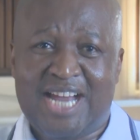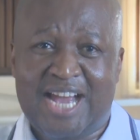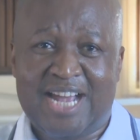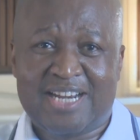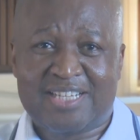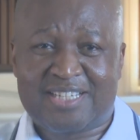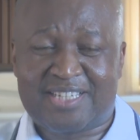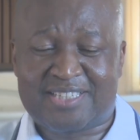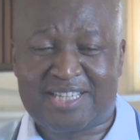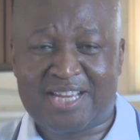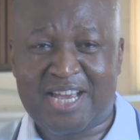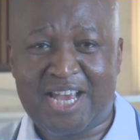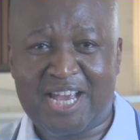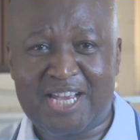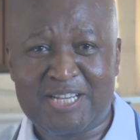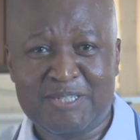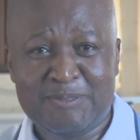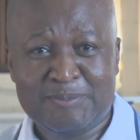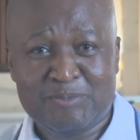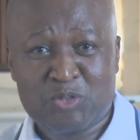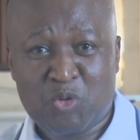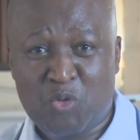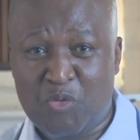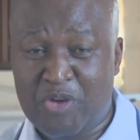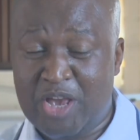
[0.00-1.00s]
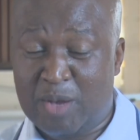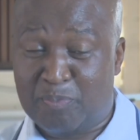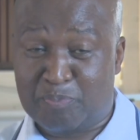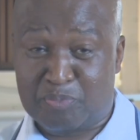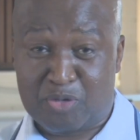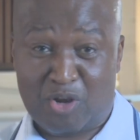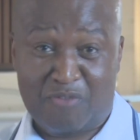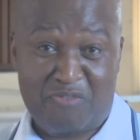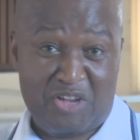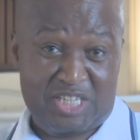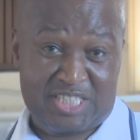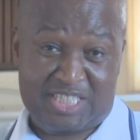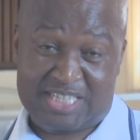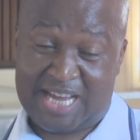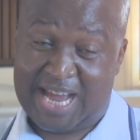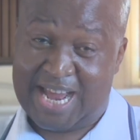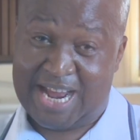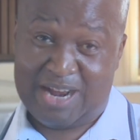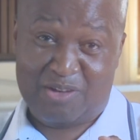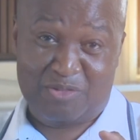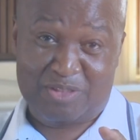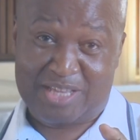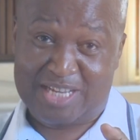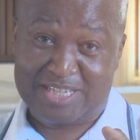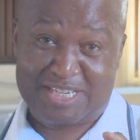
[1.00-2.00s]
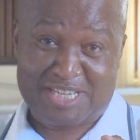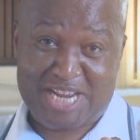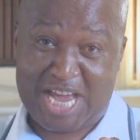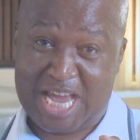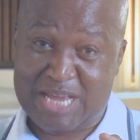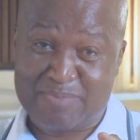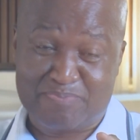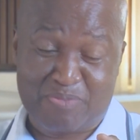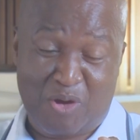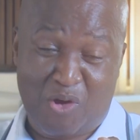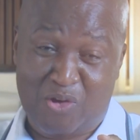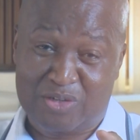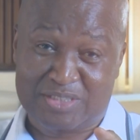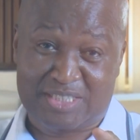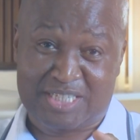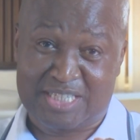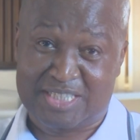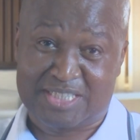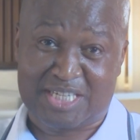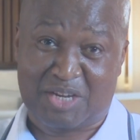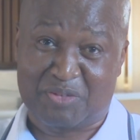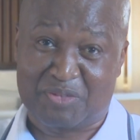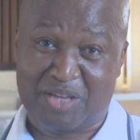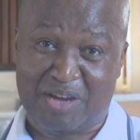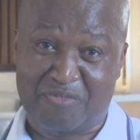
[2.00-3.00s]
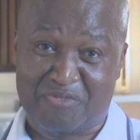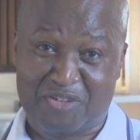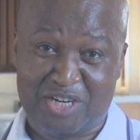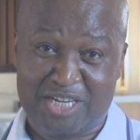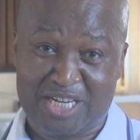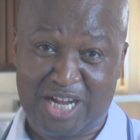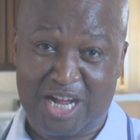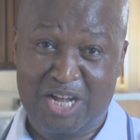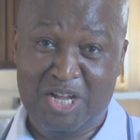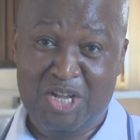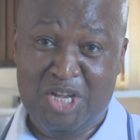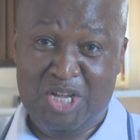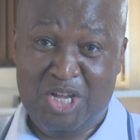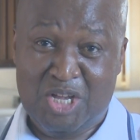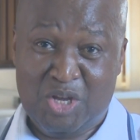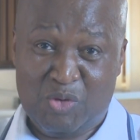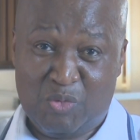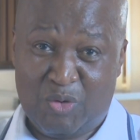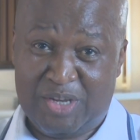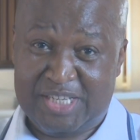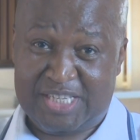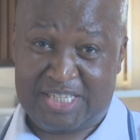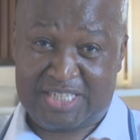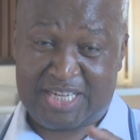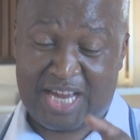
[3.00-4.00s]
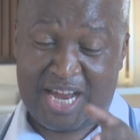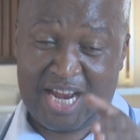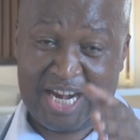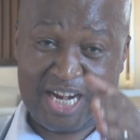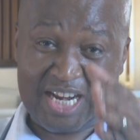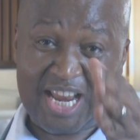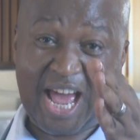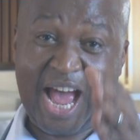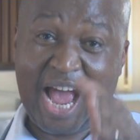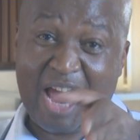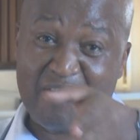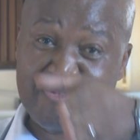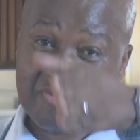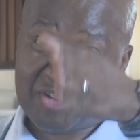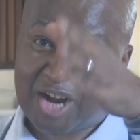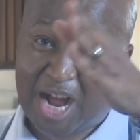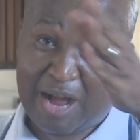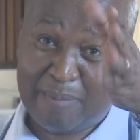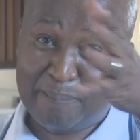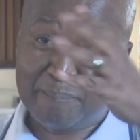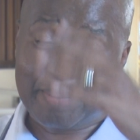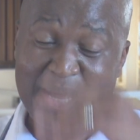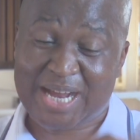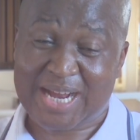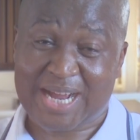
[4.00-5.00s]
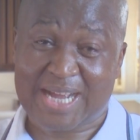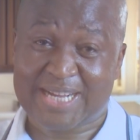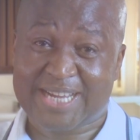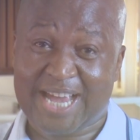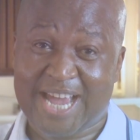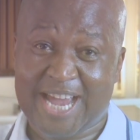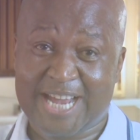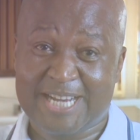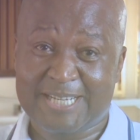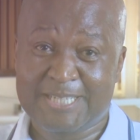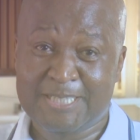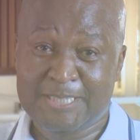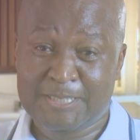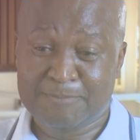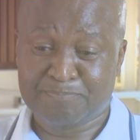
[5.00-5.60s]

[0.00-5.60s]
and say, we are prophesying on the dry bones in South Africa. We say, life, come back again.